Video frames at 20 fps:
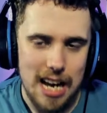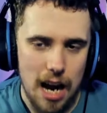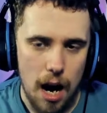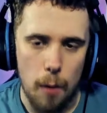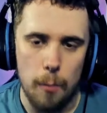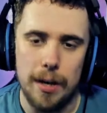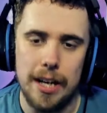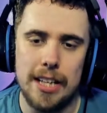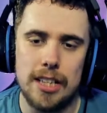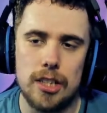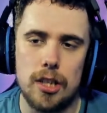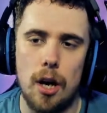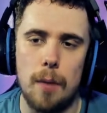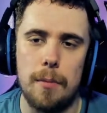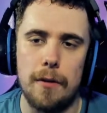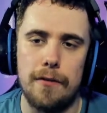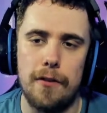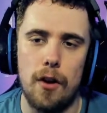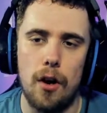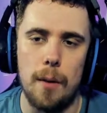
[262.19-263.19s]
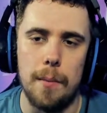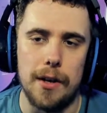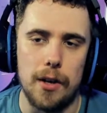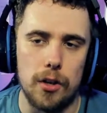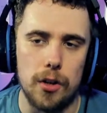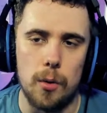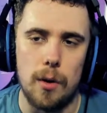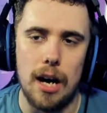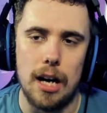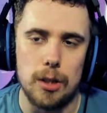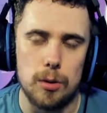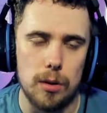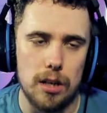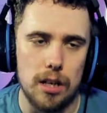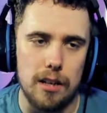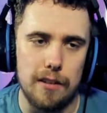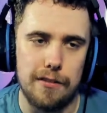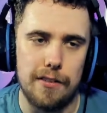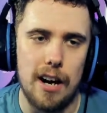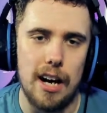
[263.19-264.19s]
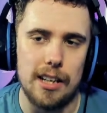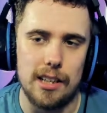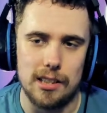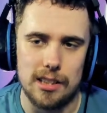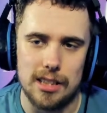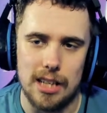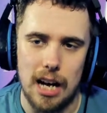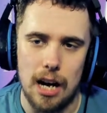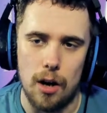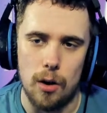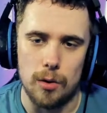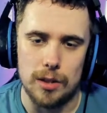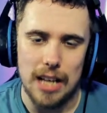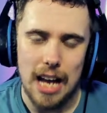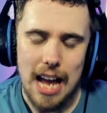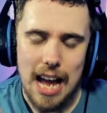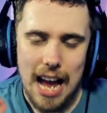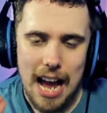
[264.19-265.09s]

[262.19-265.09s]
And we need to start performing. Otherwise, we're going to find ourselves